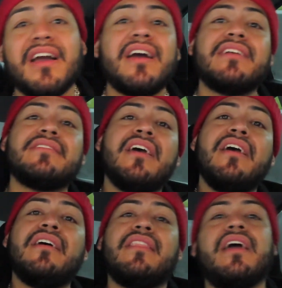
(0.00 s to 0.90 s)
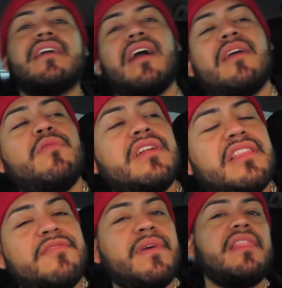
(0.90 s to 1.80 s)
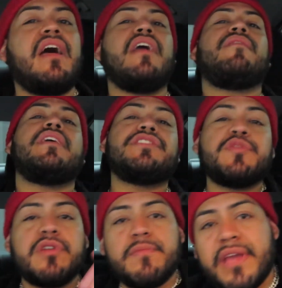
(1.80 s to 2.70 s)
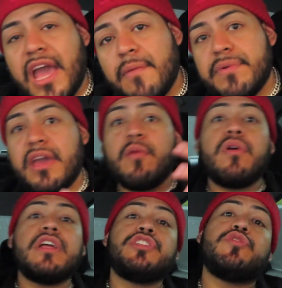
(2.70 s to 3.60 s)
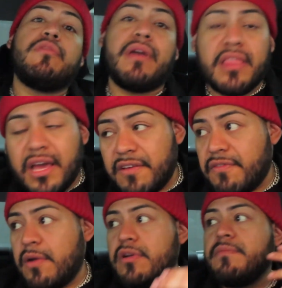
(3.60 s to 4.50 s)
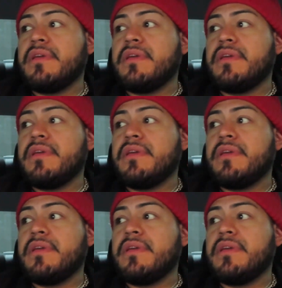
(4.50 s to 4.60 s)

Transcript: guys. Like I want to live my life. I just want to be happy. I want to enjoy my life. I want to